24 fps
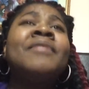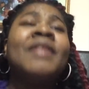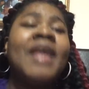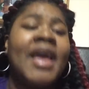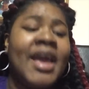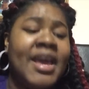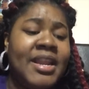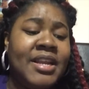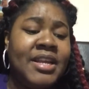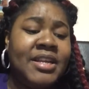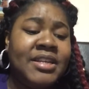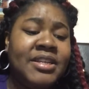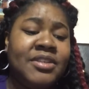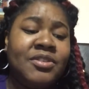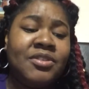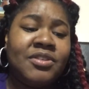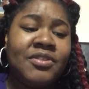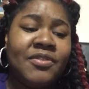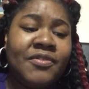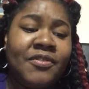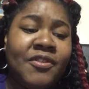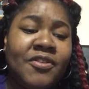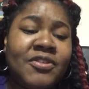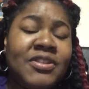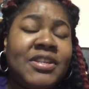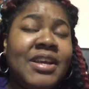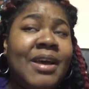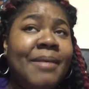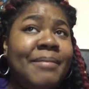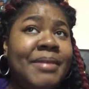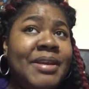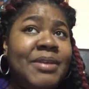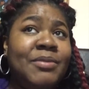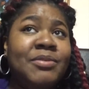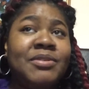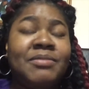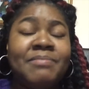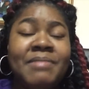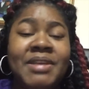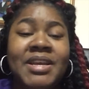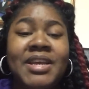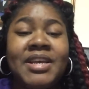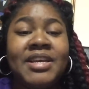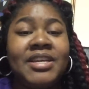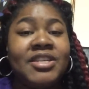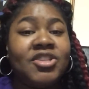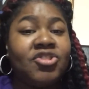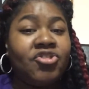And then this is the first time he was
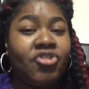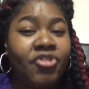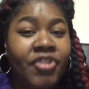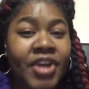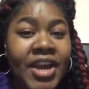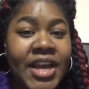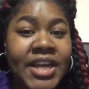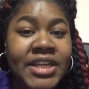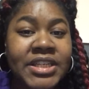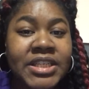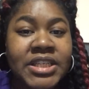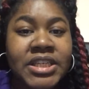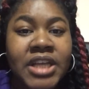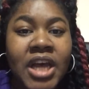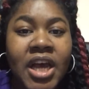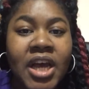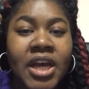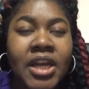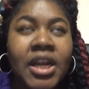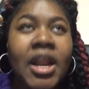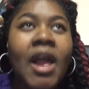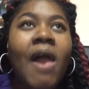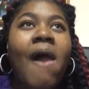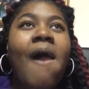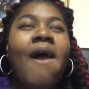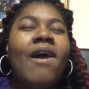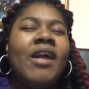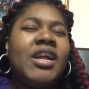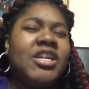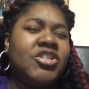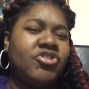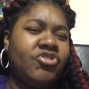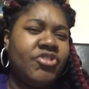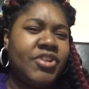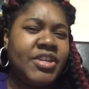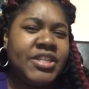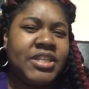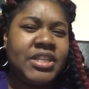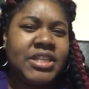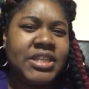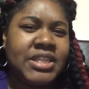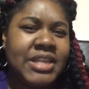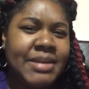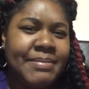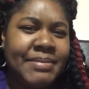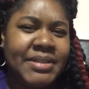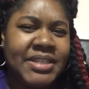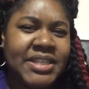meeting his grandson, and his grandson's
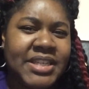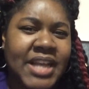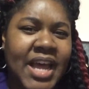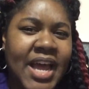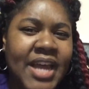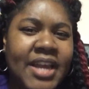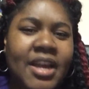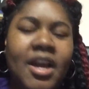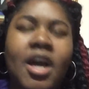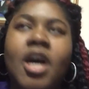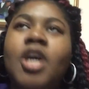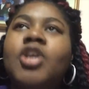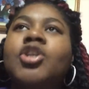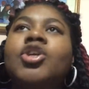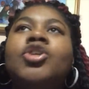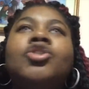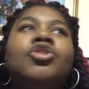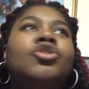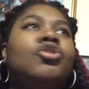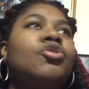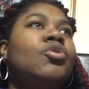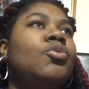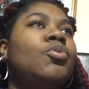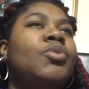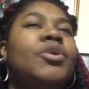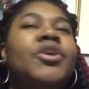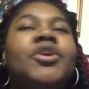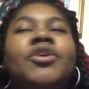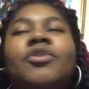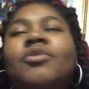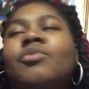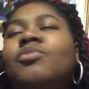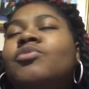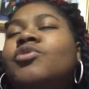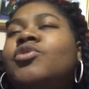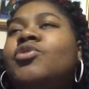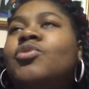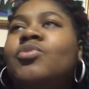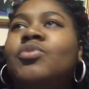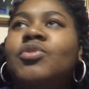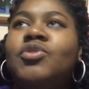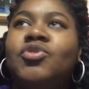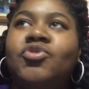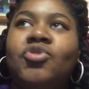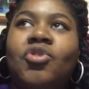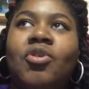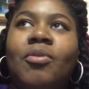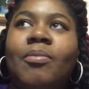name is Zion. Too cute, too
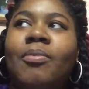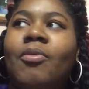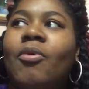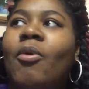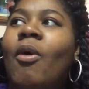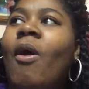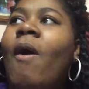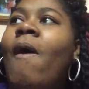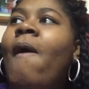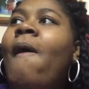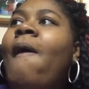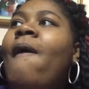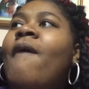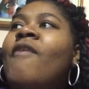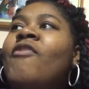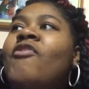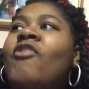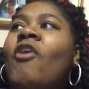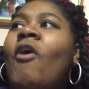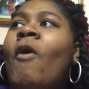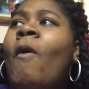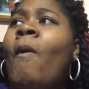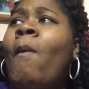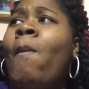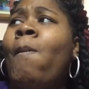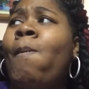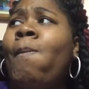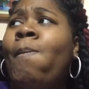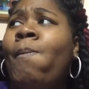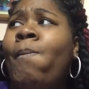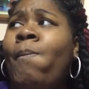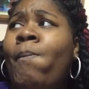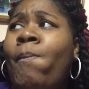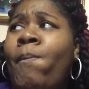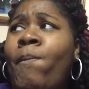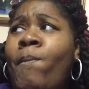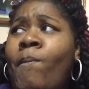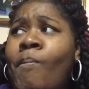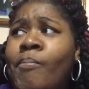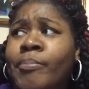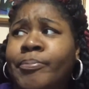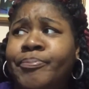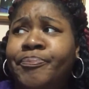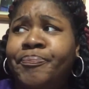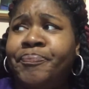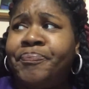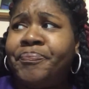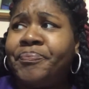adorable. So,
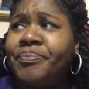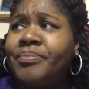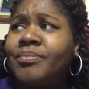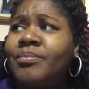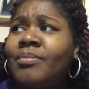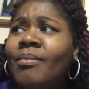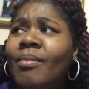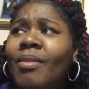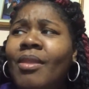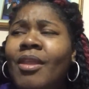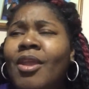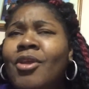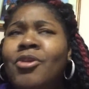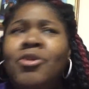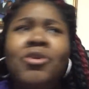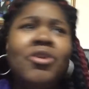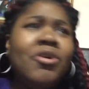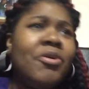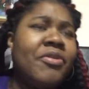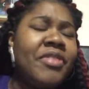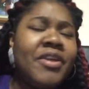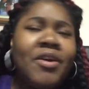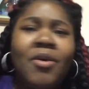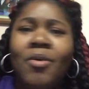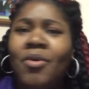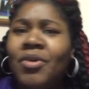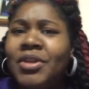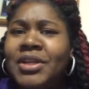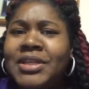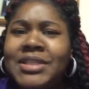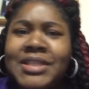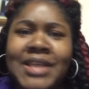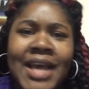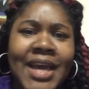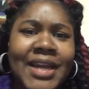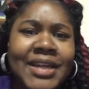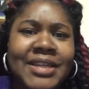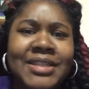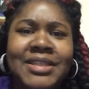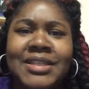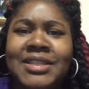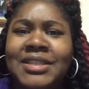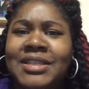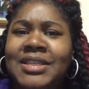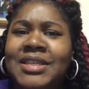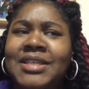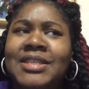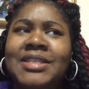they're all excited to
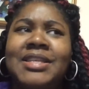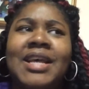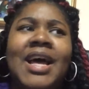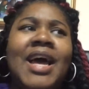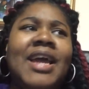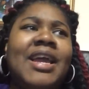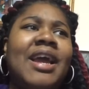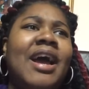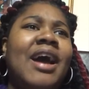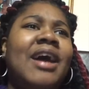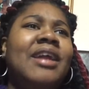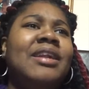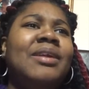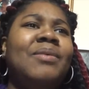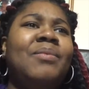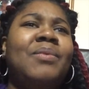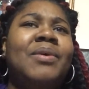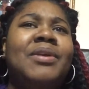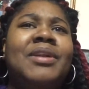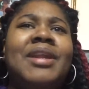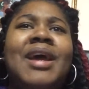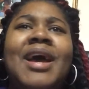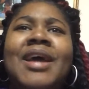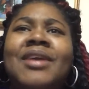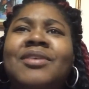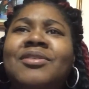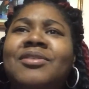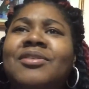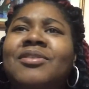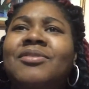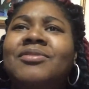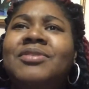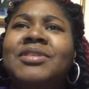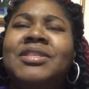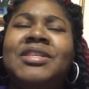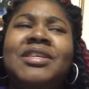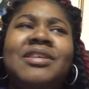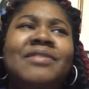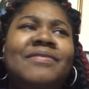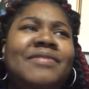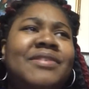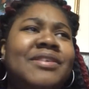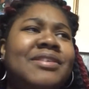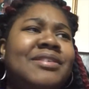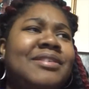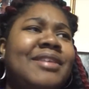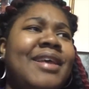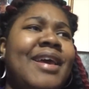see Zion and whatnot. Stevie
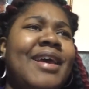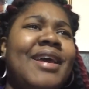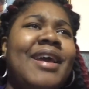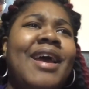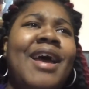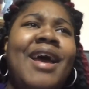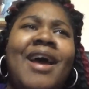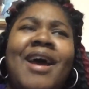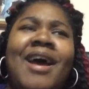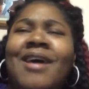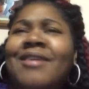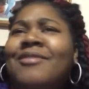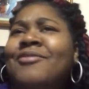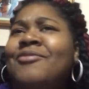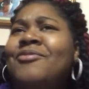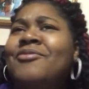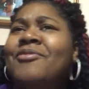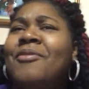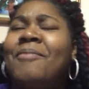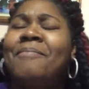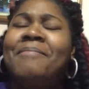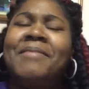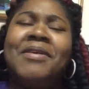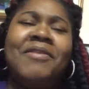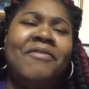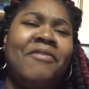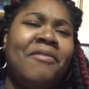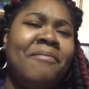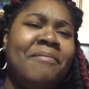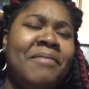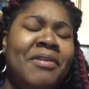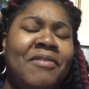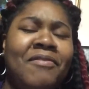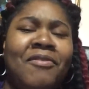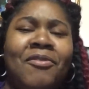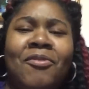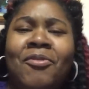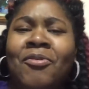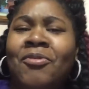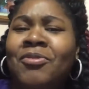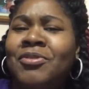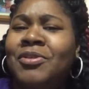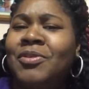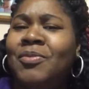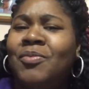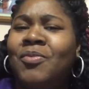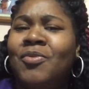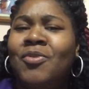is like, mirror, mirror
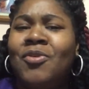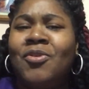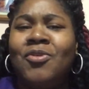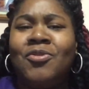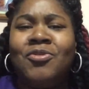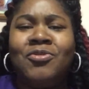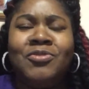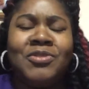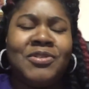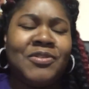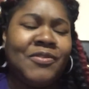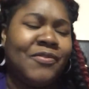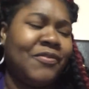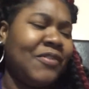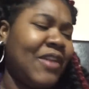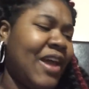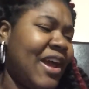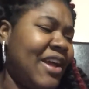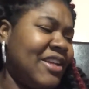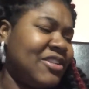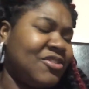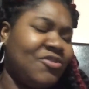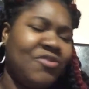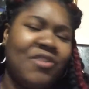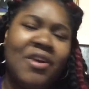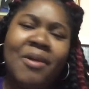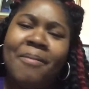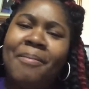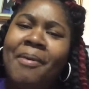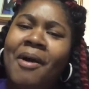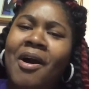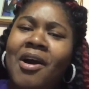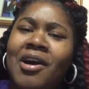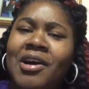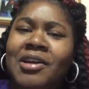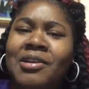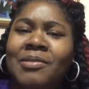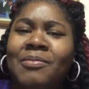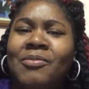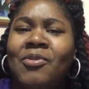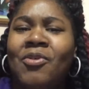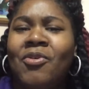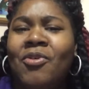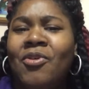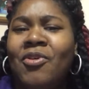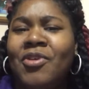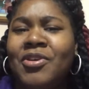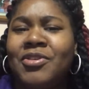on the wall, who's the flyest grandpa of them
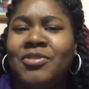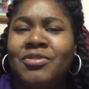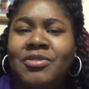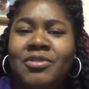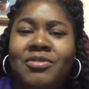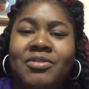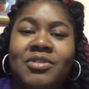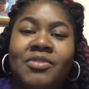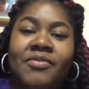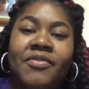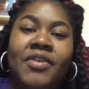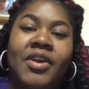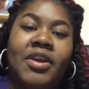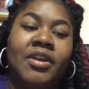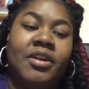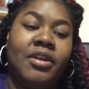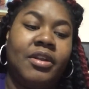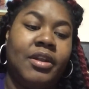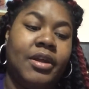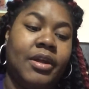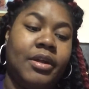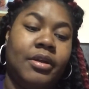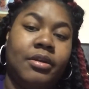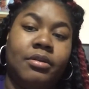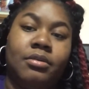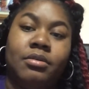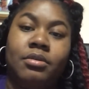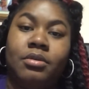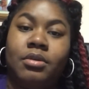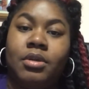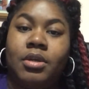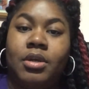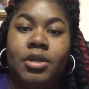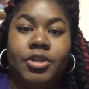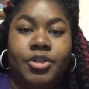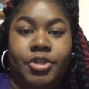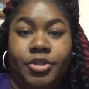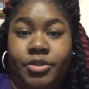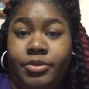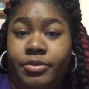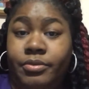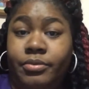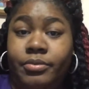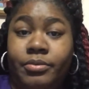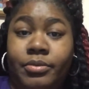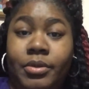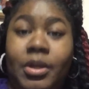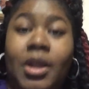all? And, Savannah like, not
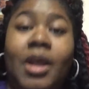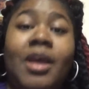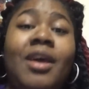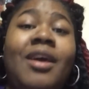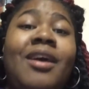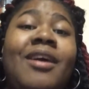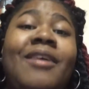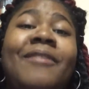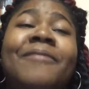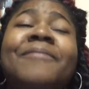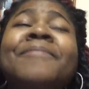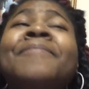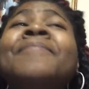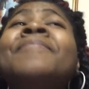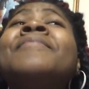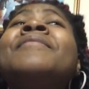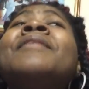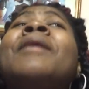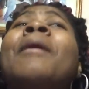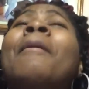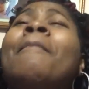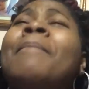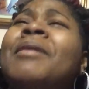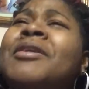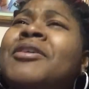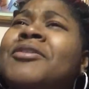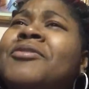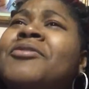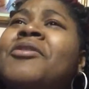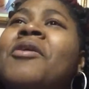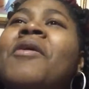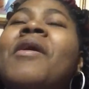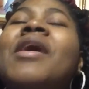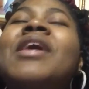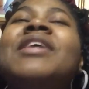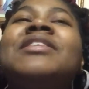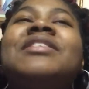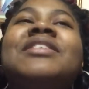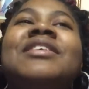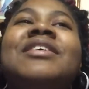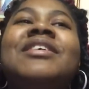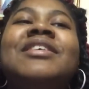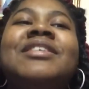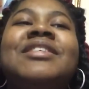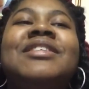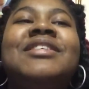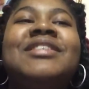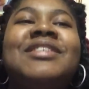you. But, it's
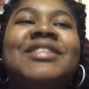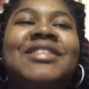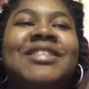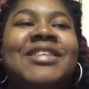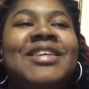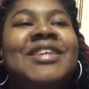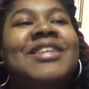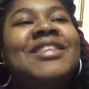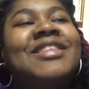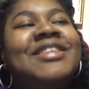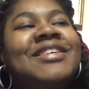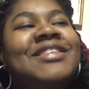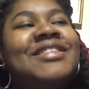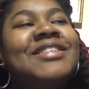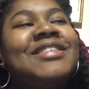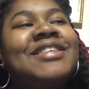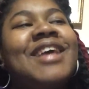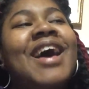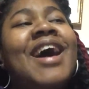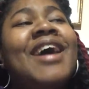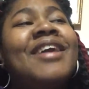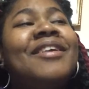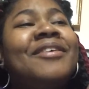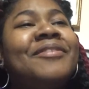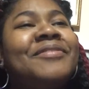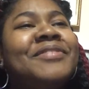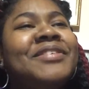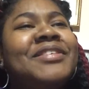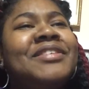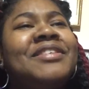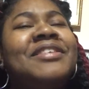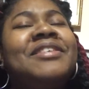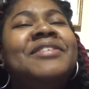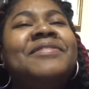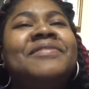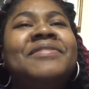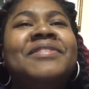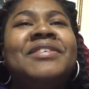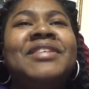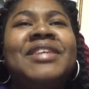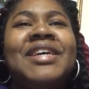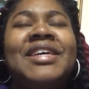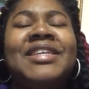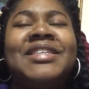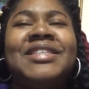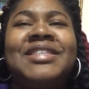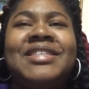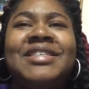good to see this side of Stevie.
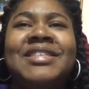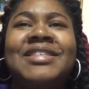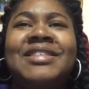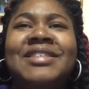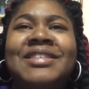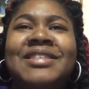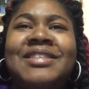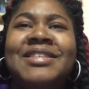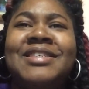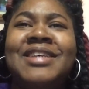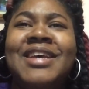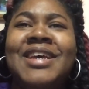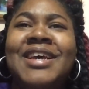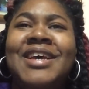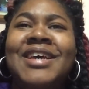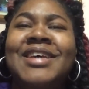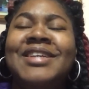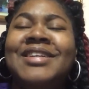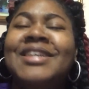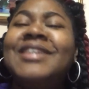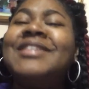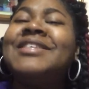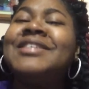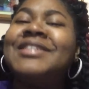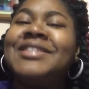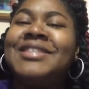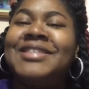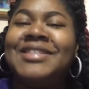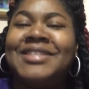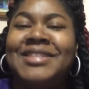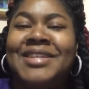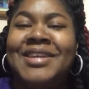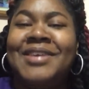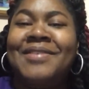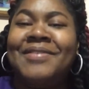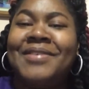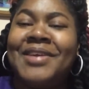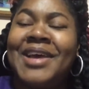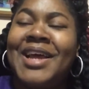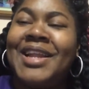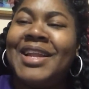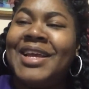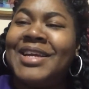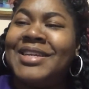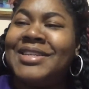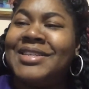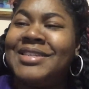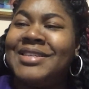Like, this is the Stevie I
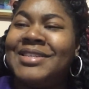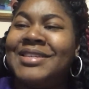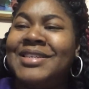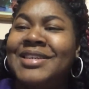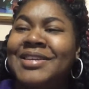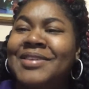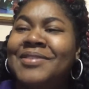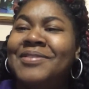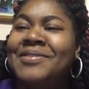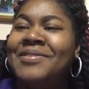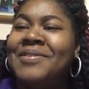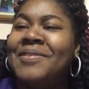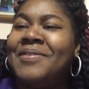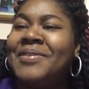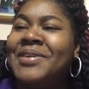like to see.